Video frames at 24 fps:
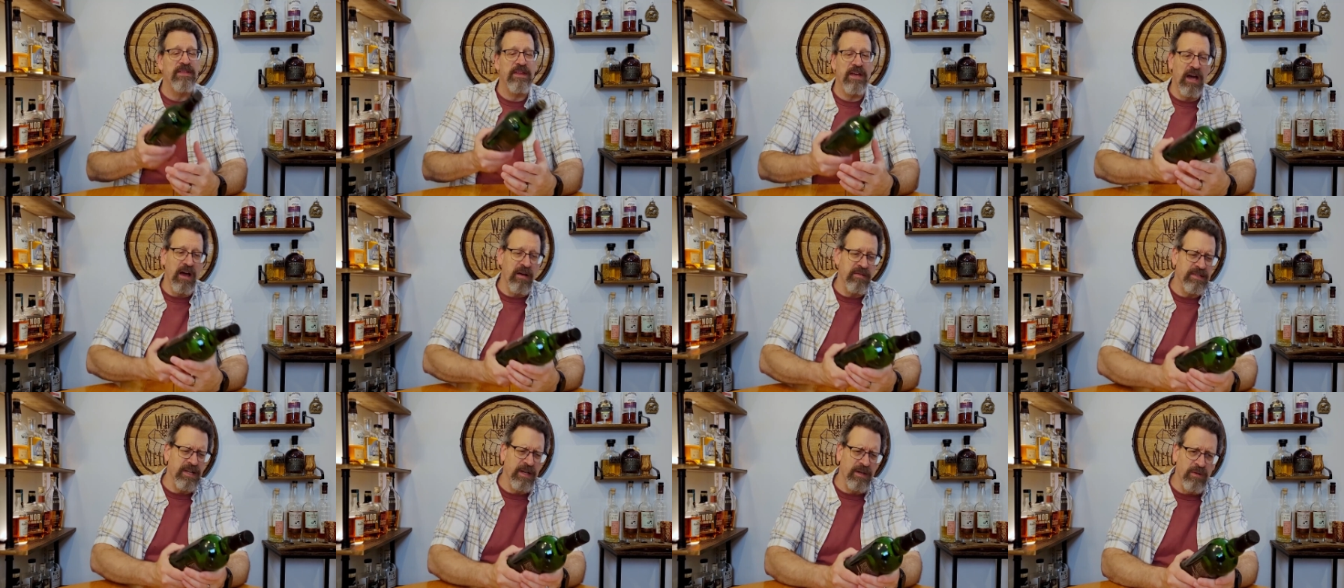
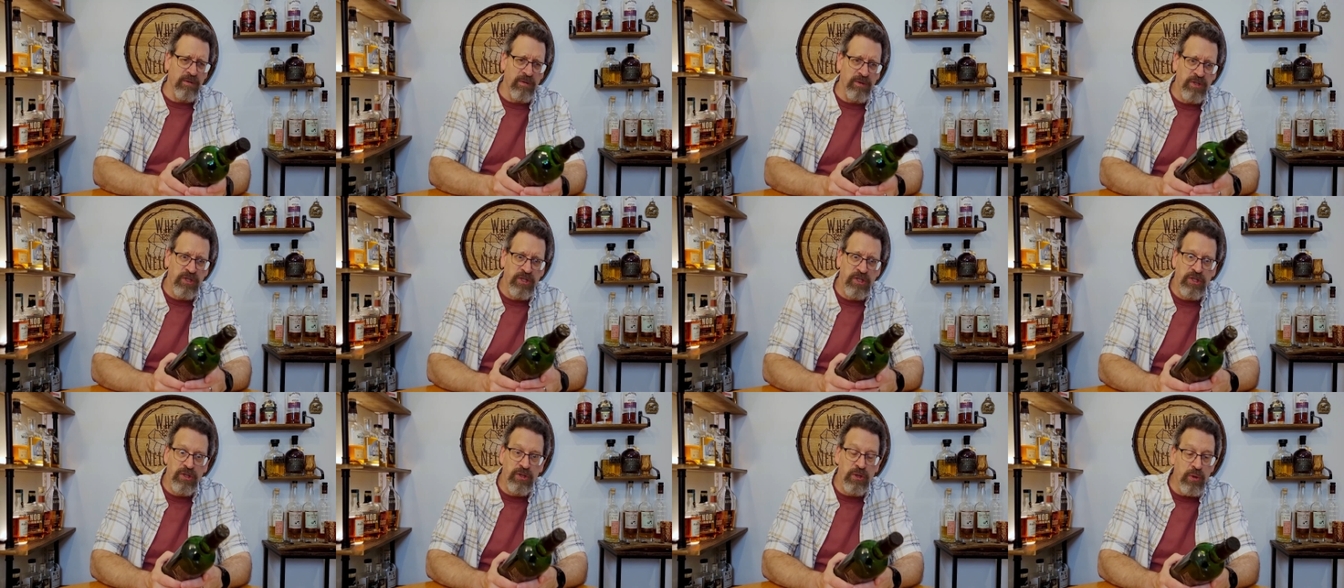I was like, oh
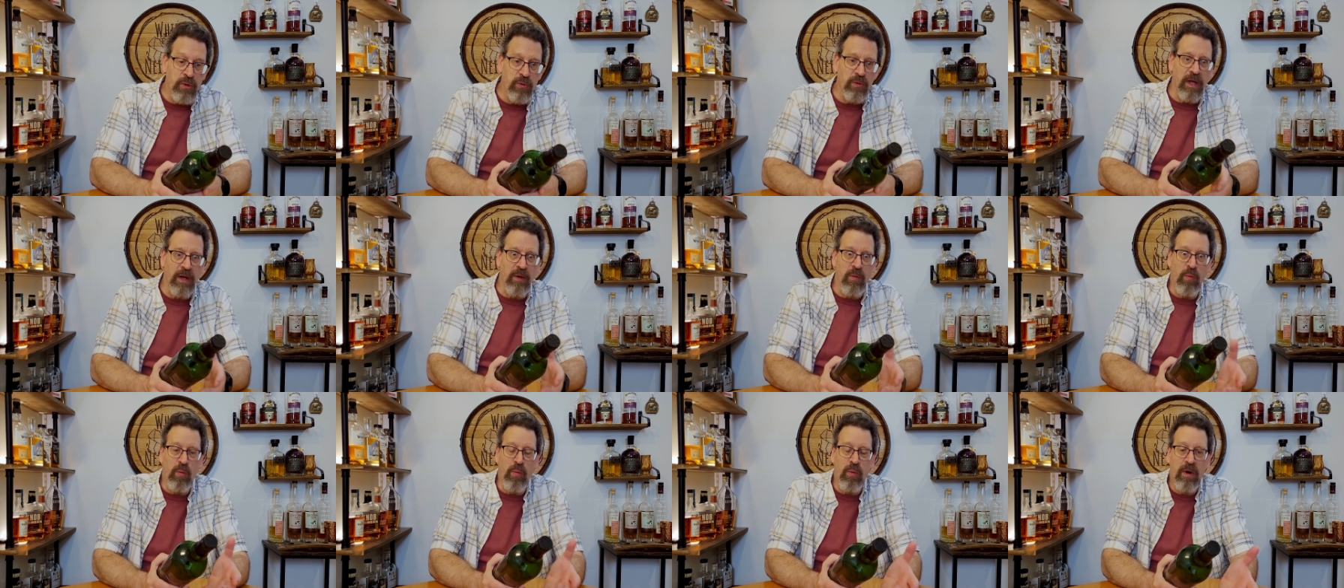shoot,
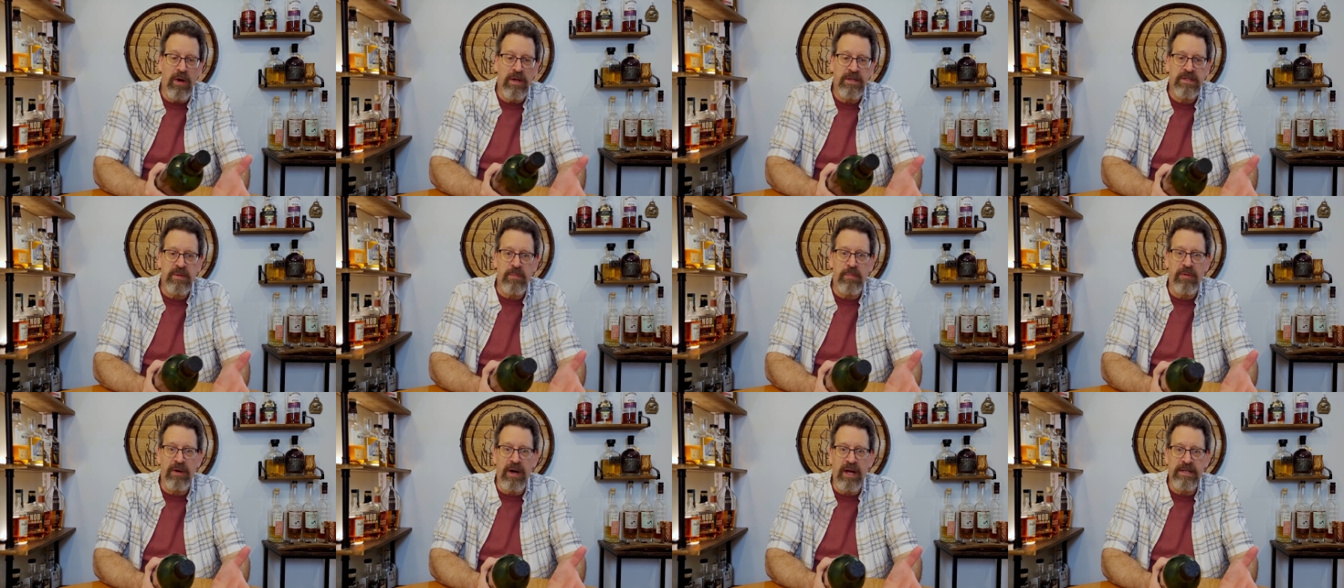like what is the
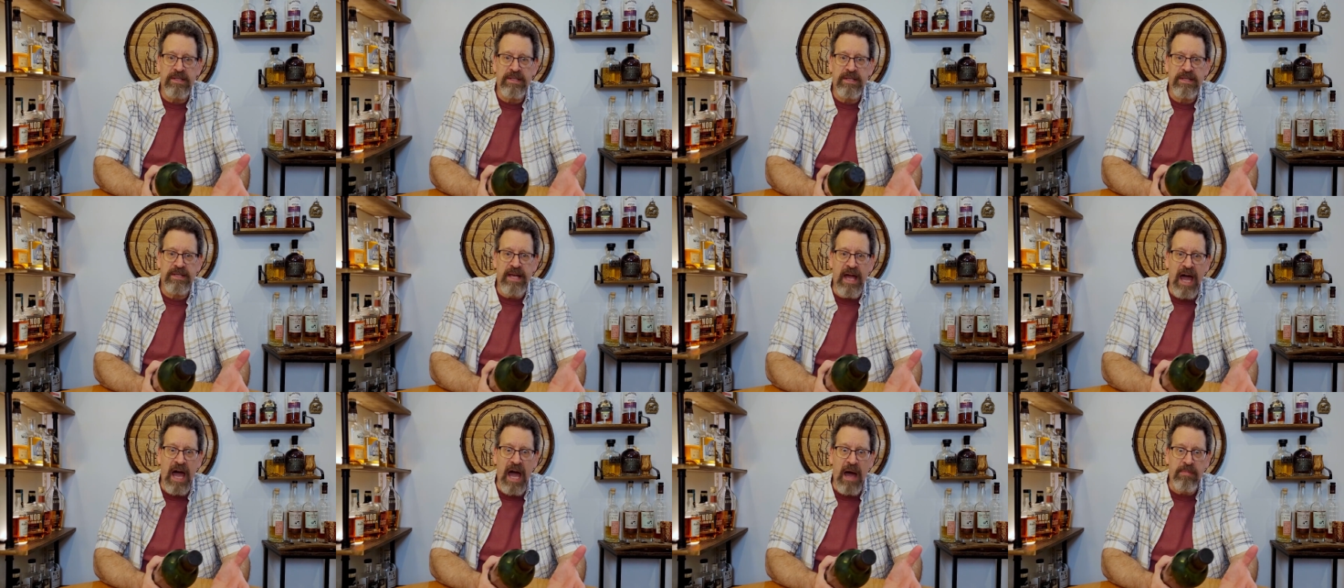prices
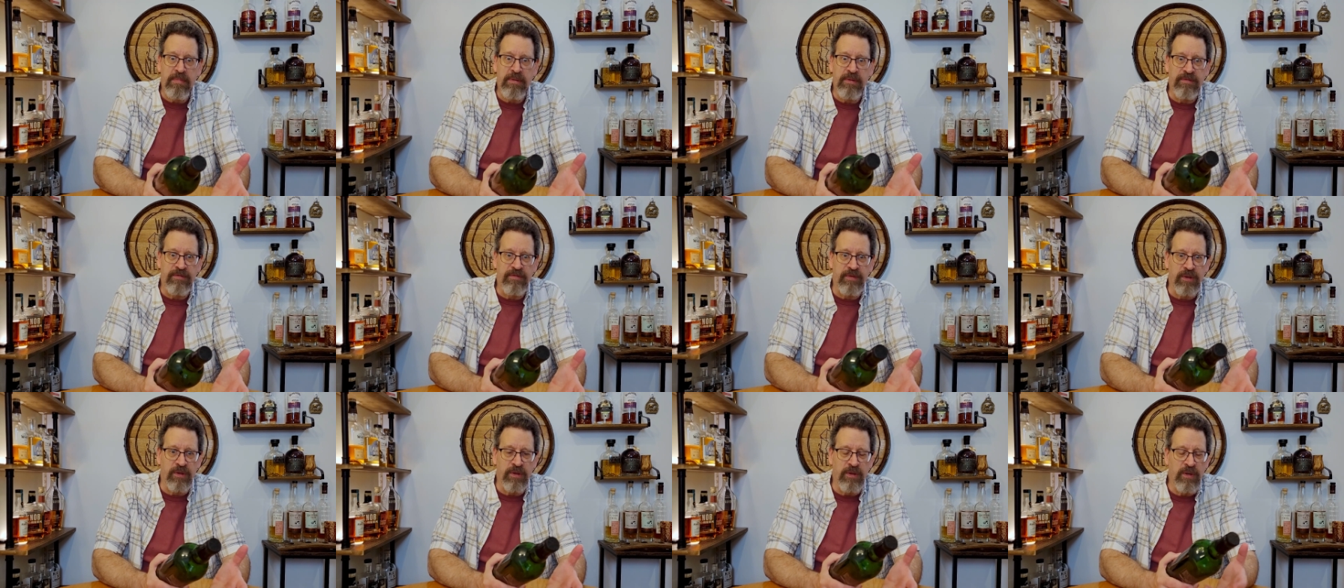happened
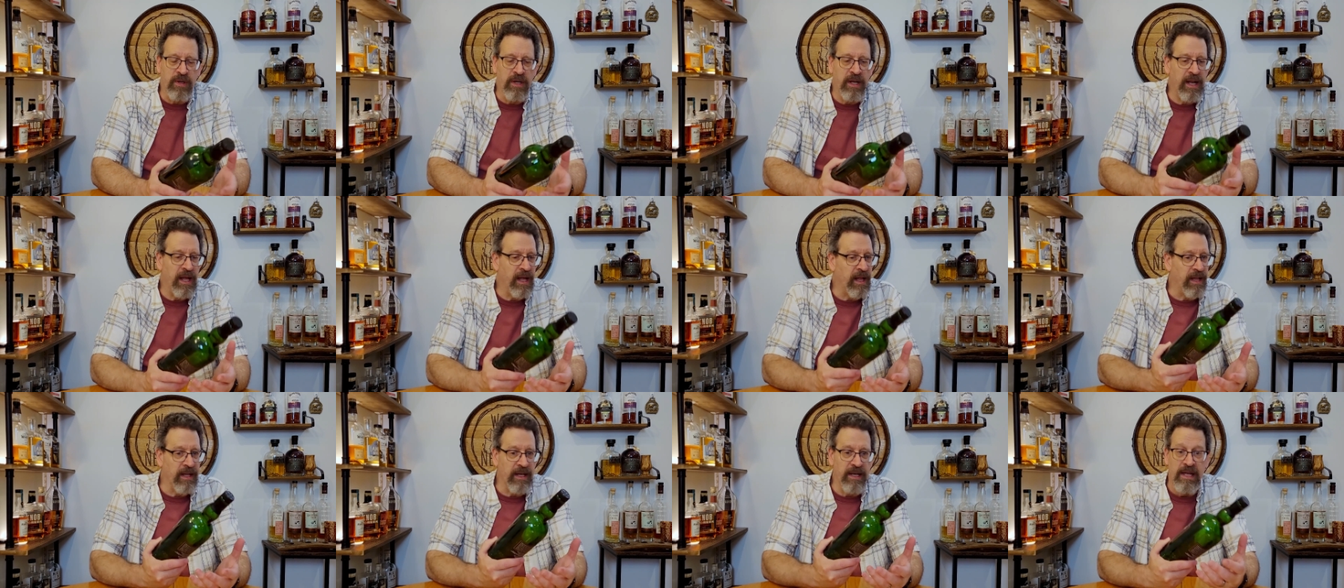for Uigeadail?